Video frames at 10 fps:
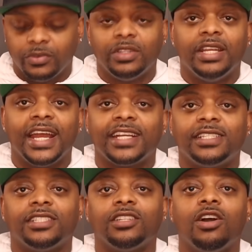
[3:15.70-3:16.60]

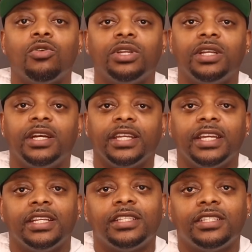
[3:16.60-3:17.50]
Next is Golden
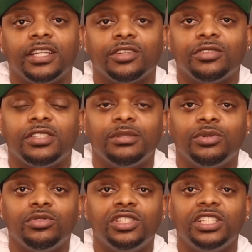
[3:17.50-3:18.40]
Nugget, ticker
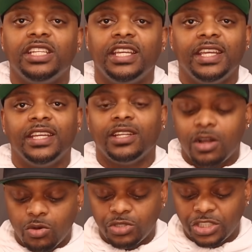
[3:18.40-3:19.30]
symbol
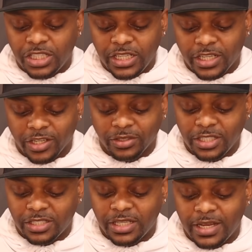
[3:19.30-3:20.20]
GNOG,
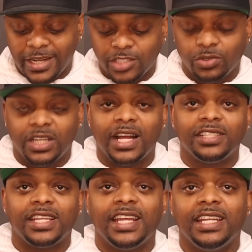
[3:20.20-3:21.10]
currently sitting at
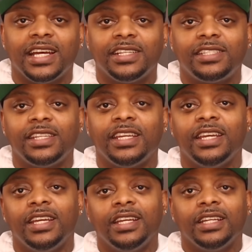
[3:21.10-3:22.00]
$20.89.
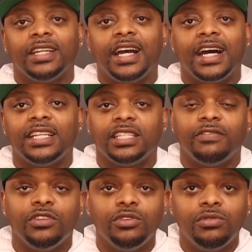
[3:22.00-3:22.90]
Guys,
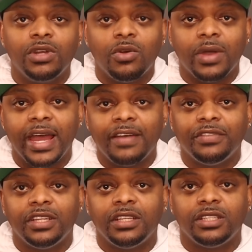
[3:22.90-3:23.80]
if you don't
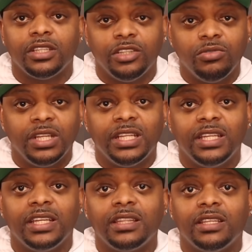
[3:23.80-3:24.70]
have this, you need to
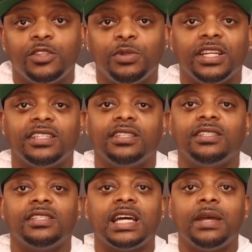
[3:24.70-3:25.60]
get this because
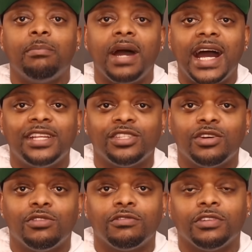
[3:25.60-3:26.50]
this is a buy
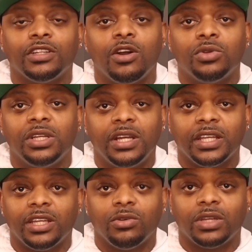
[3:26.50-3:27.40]
zone for Golden
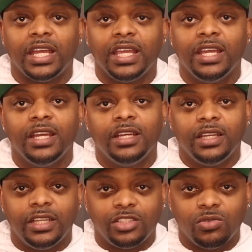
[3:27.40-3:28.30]
Nugget, okay?
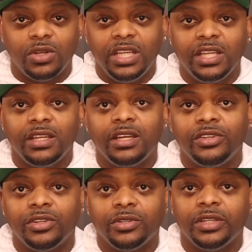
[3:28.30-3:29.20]
20 and
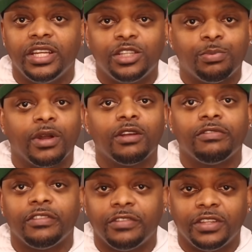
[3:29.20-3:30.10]
under is
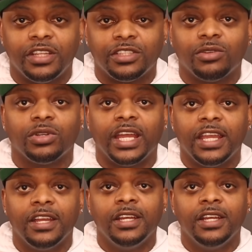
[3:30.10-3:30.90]
perfect for this, okay?